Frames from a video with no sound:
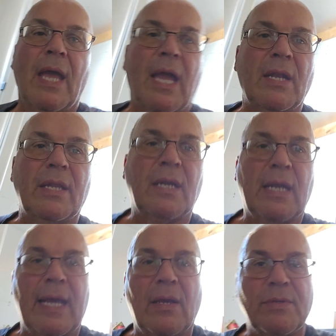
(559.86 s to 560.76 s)
And it
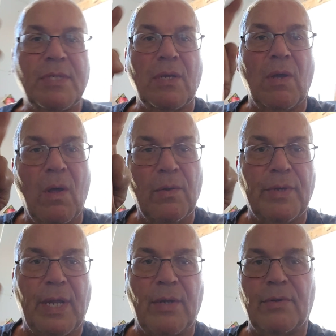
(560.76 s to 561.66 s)
allows the
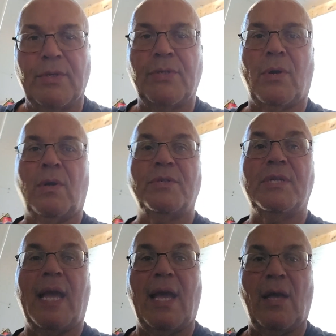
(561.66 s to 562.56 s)
alternator to charge
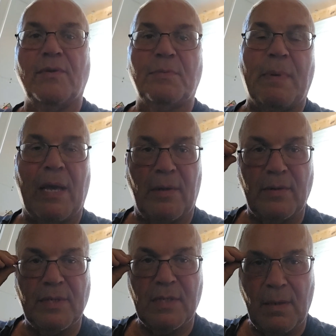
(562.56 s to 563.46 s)
the house
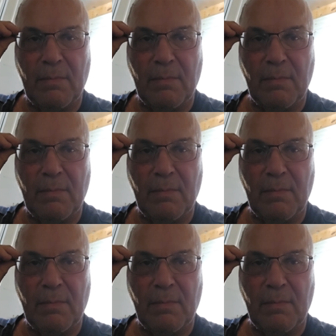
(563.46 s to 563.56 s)
batteries.